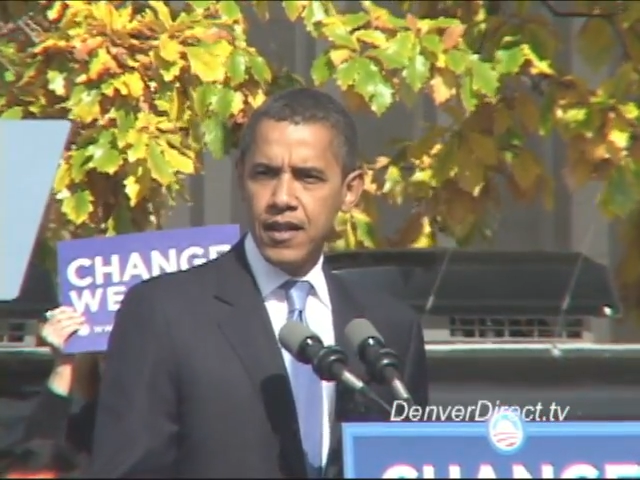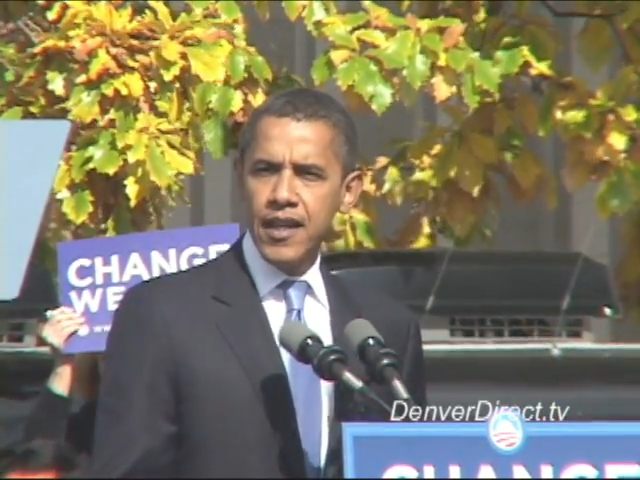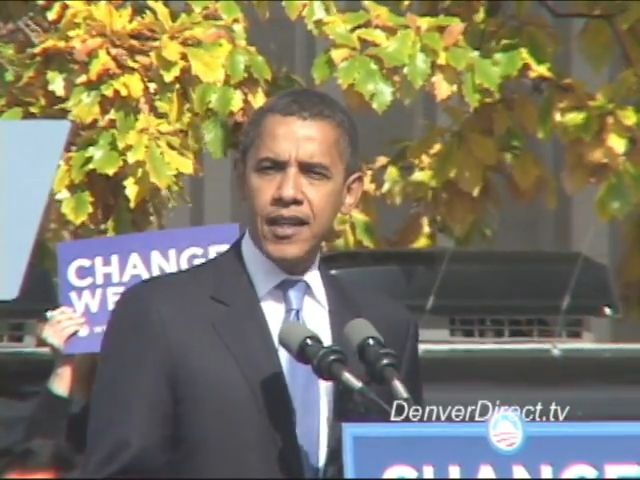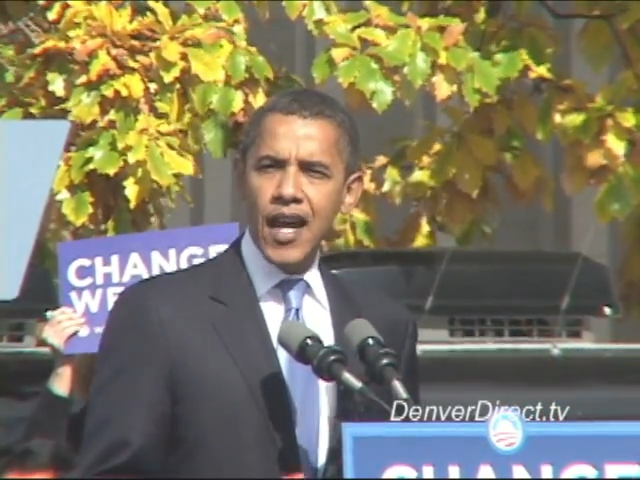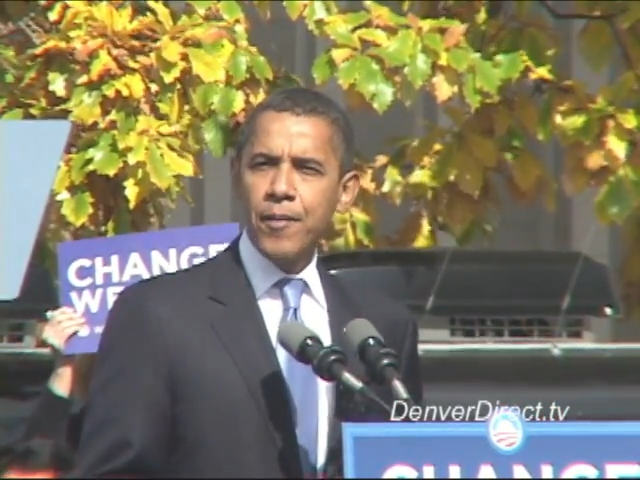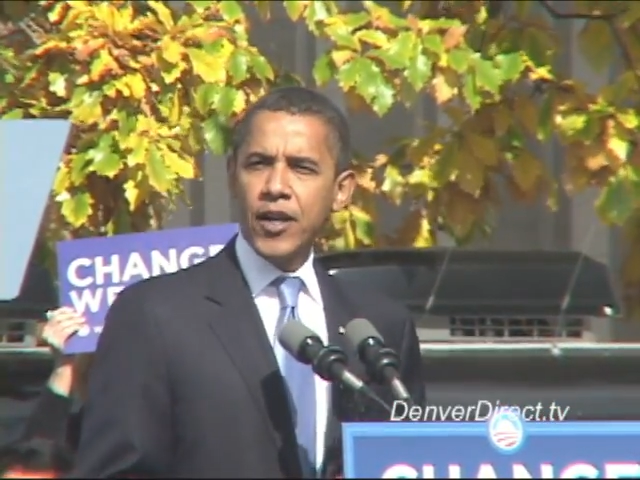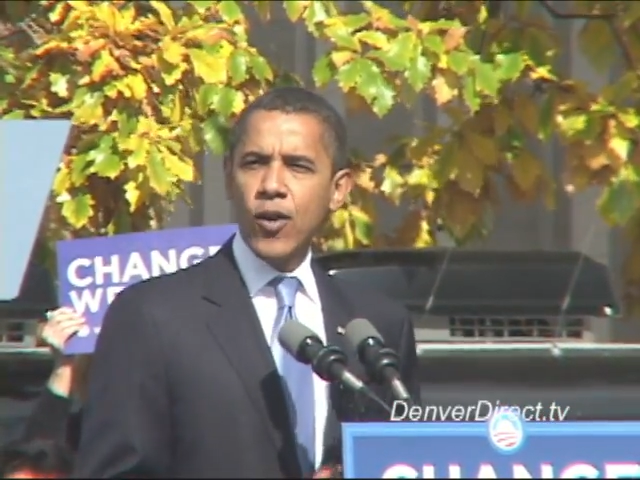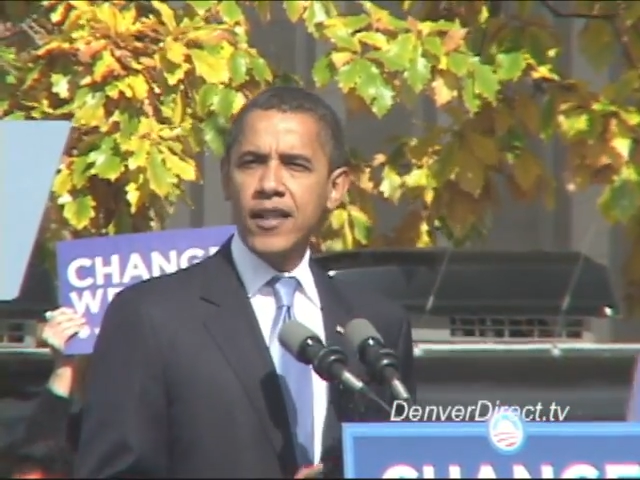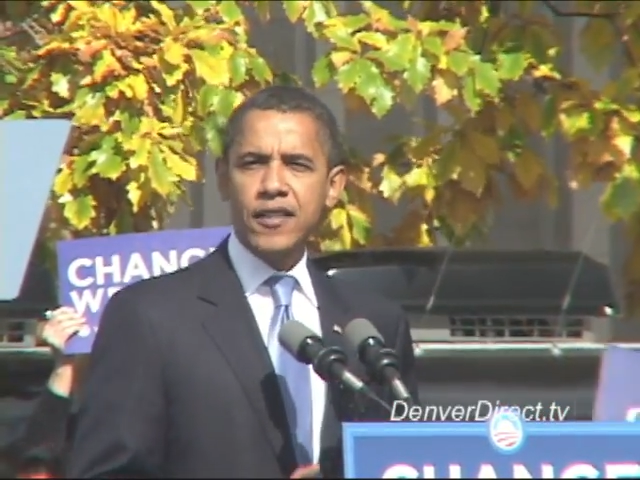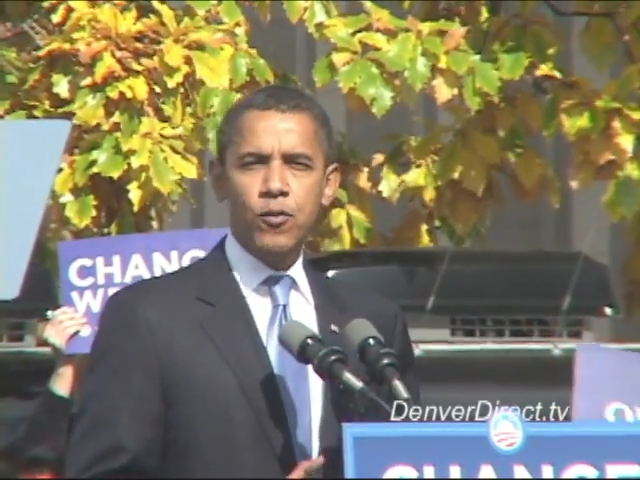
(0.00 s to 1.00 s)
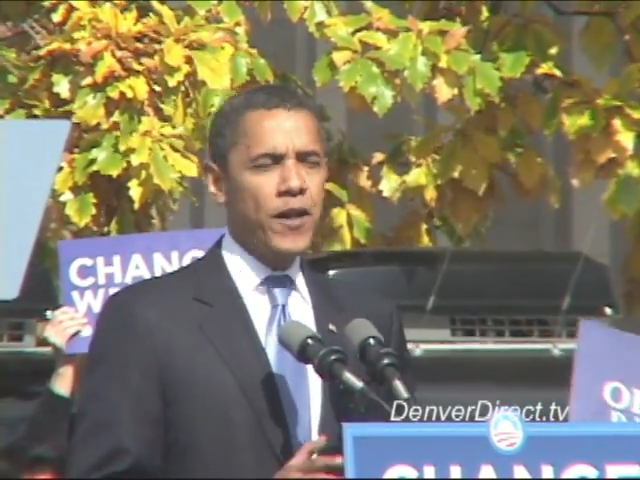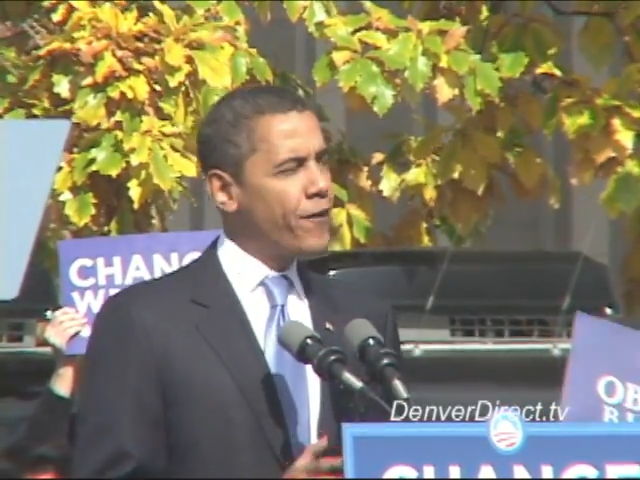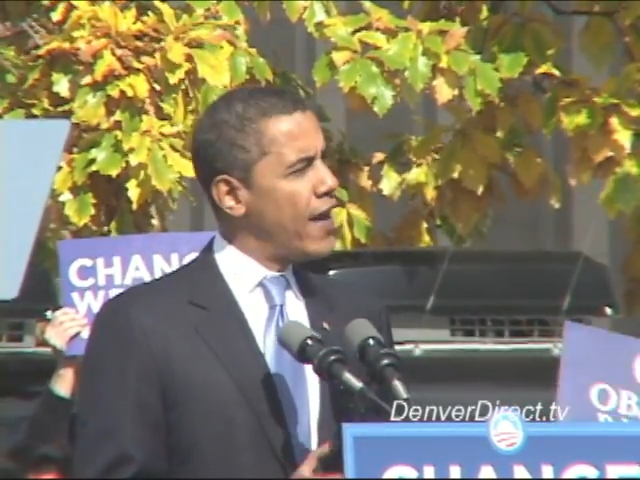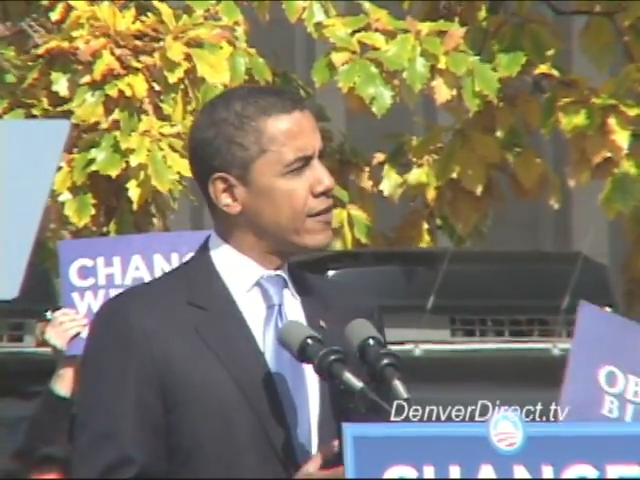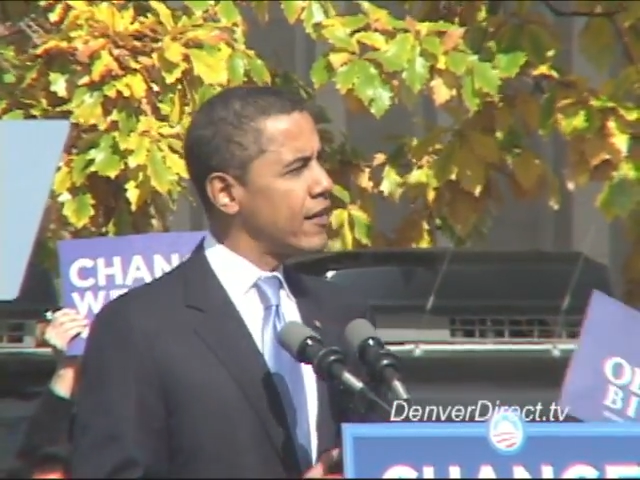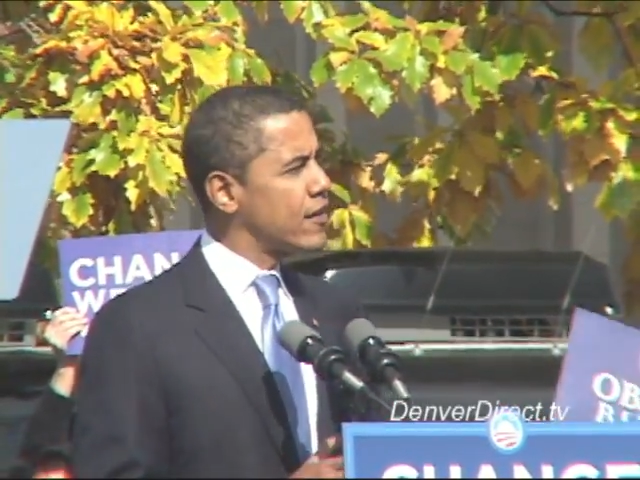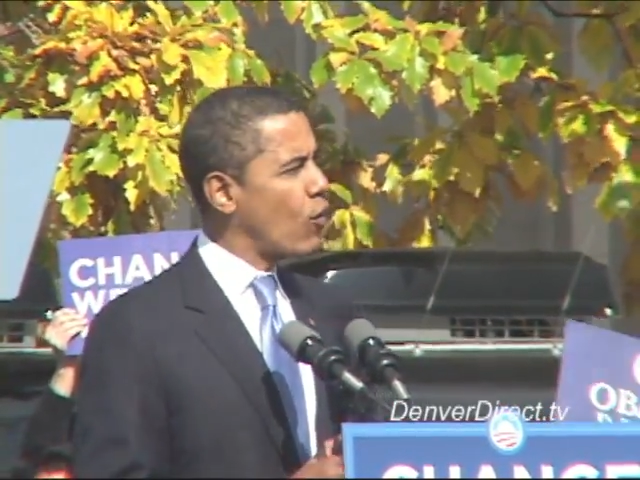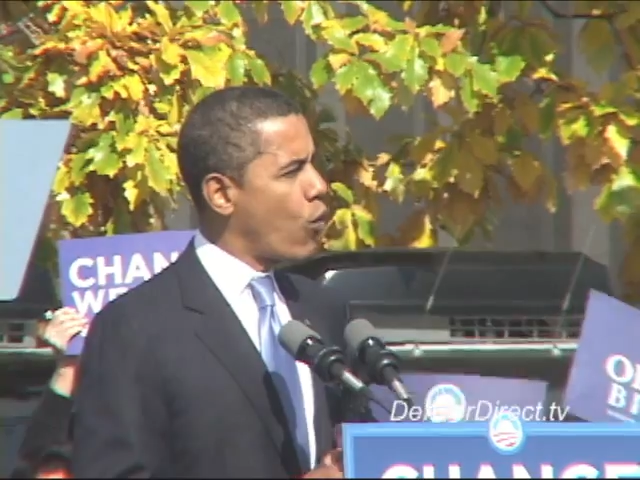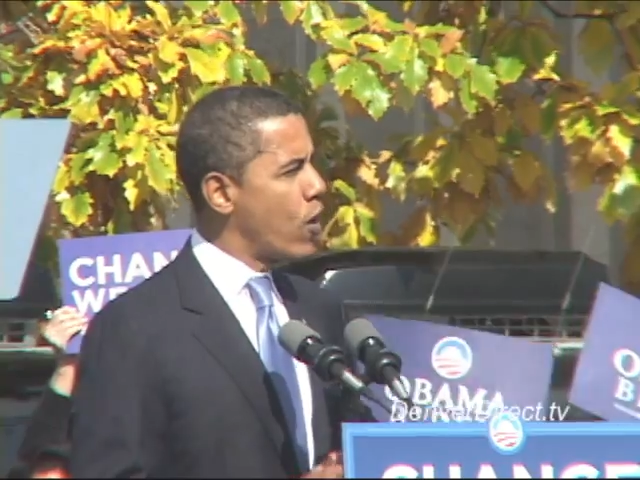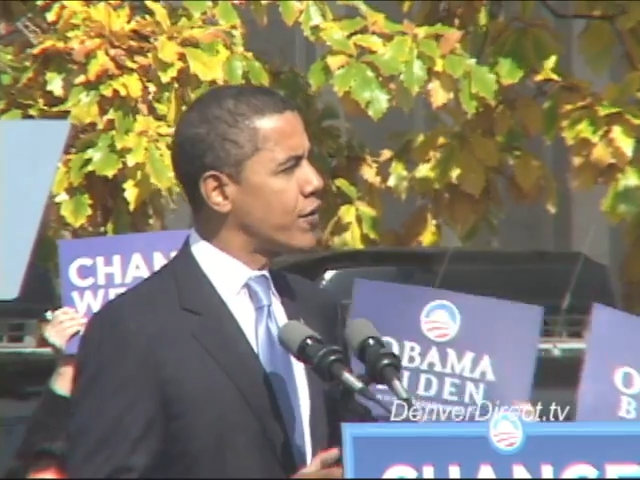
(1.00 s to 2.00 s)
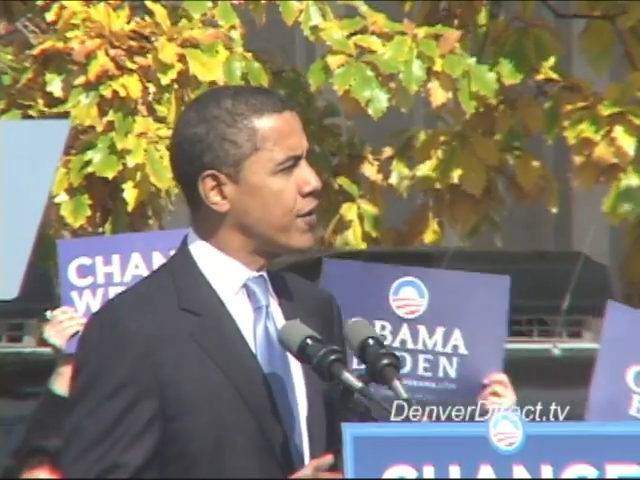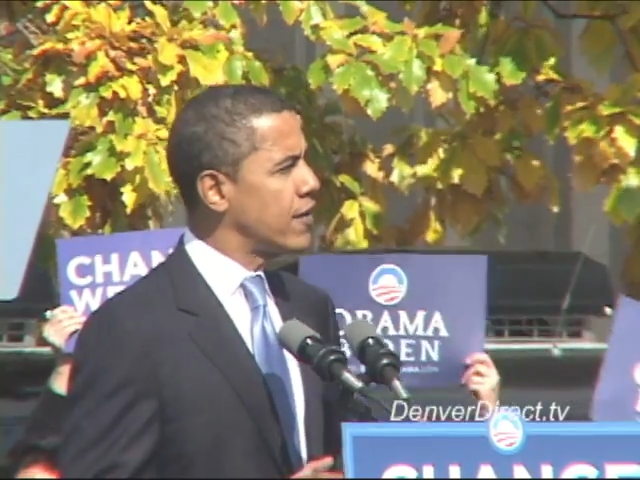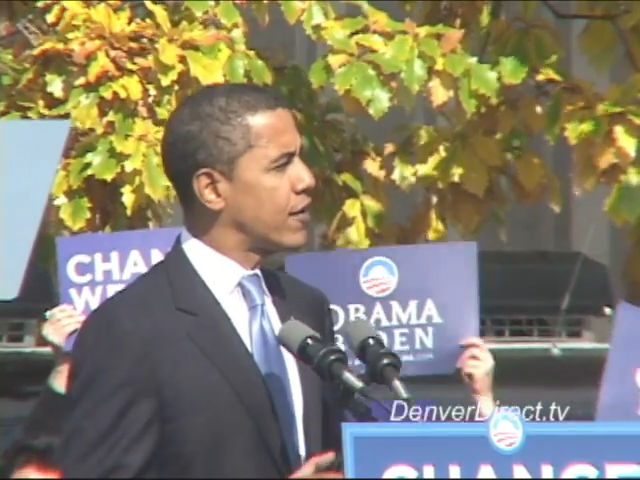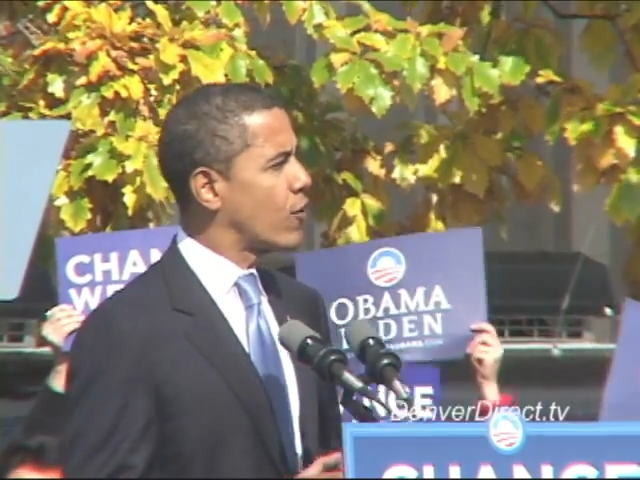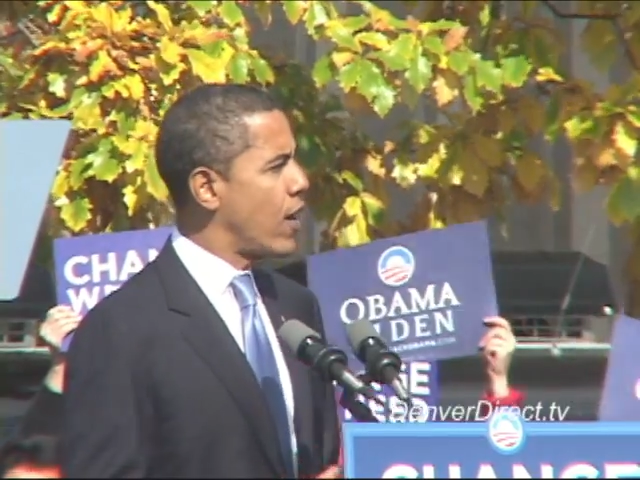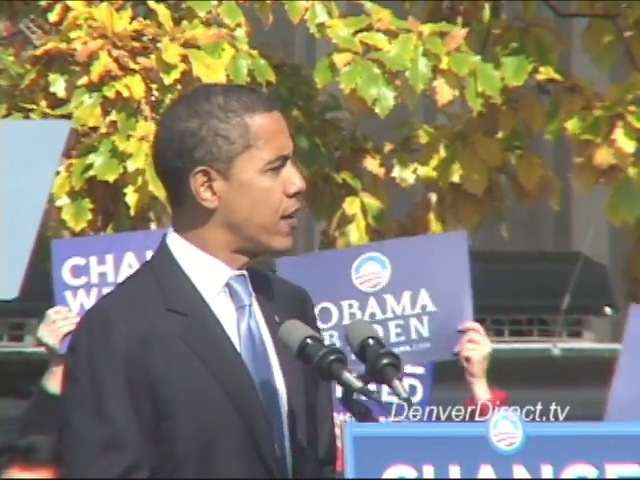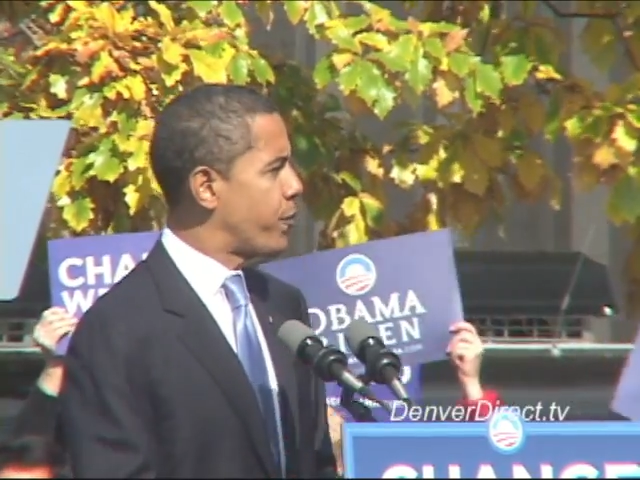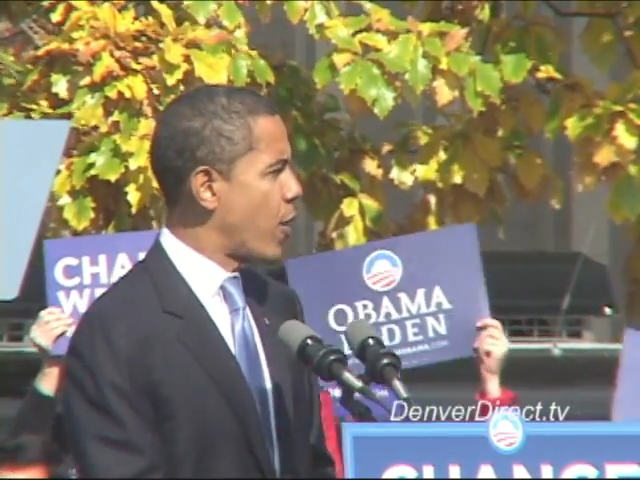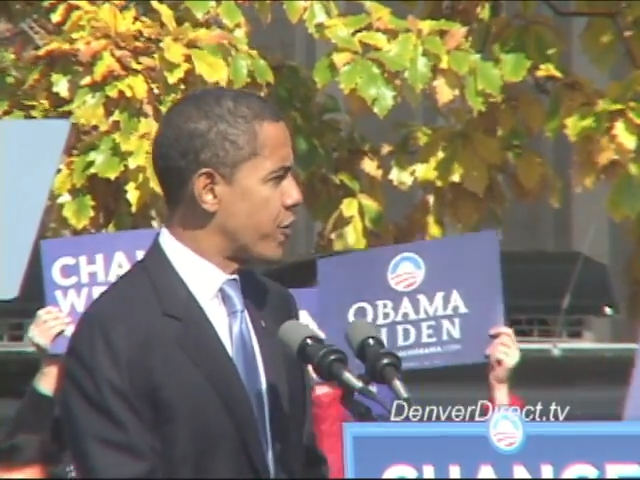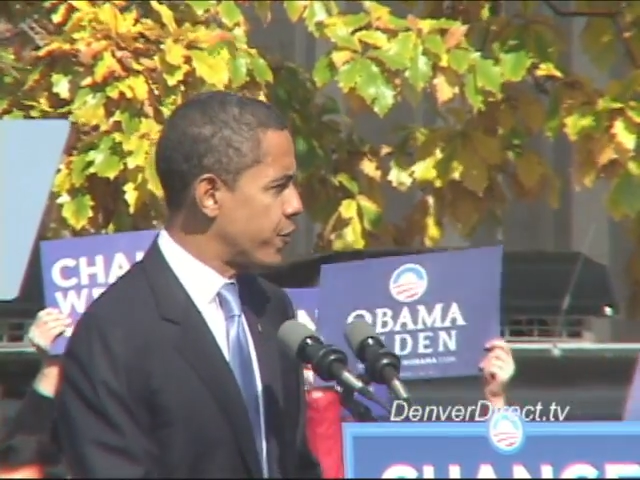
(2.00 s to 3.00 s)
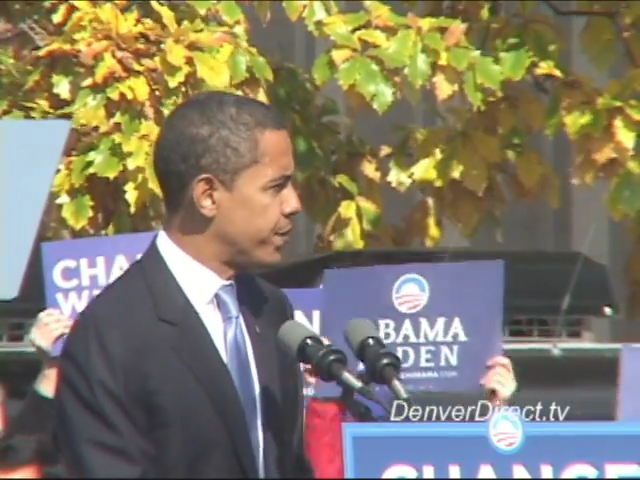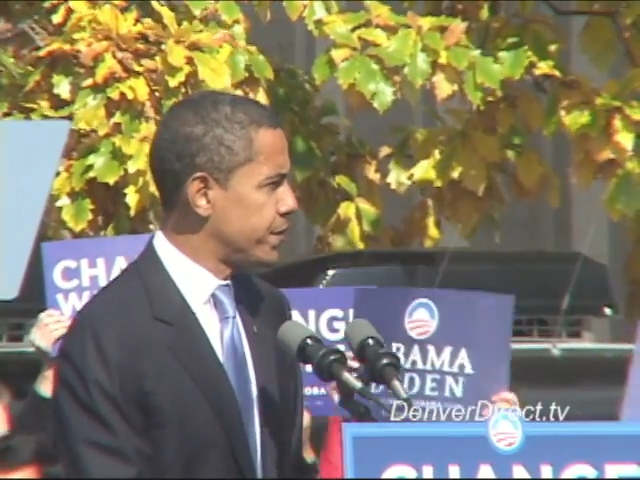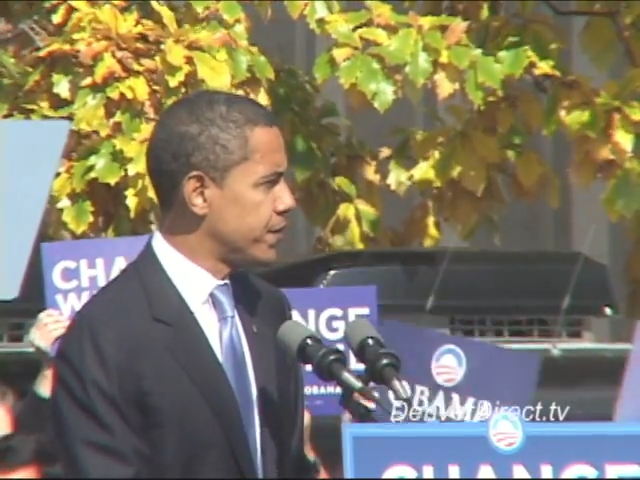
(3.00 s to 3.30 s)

The economic crisis we face is the worst since the Great Depression.